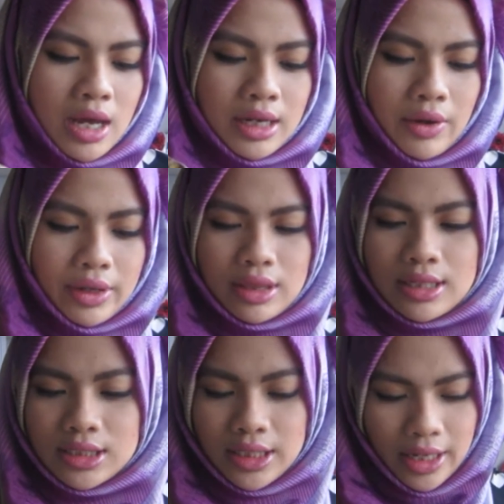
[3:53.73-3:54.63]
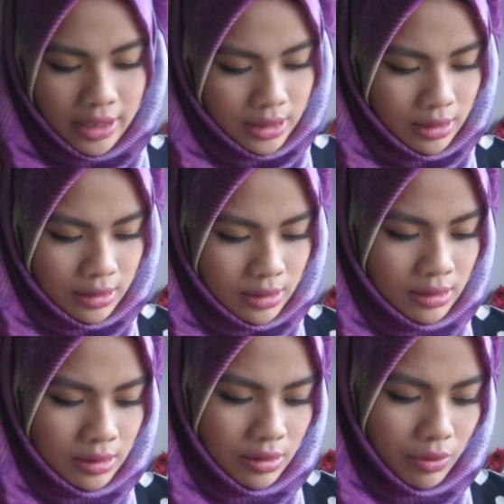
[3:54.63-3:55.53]
Now in this
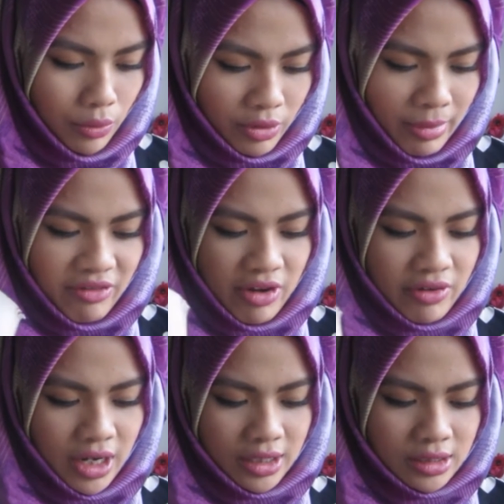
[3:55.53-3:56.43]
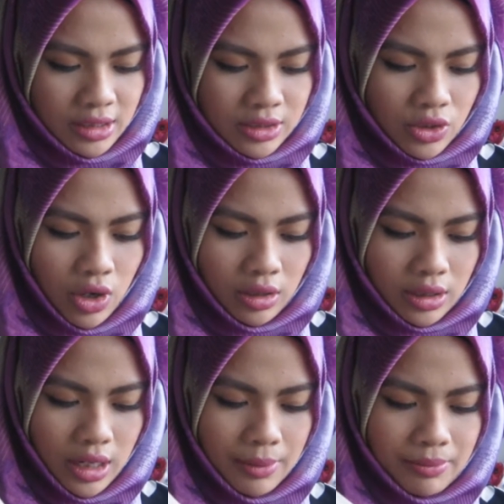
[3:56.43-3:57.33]
character, one of my favorite characters called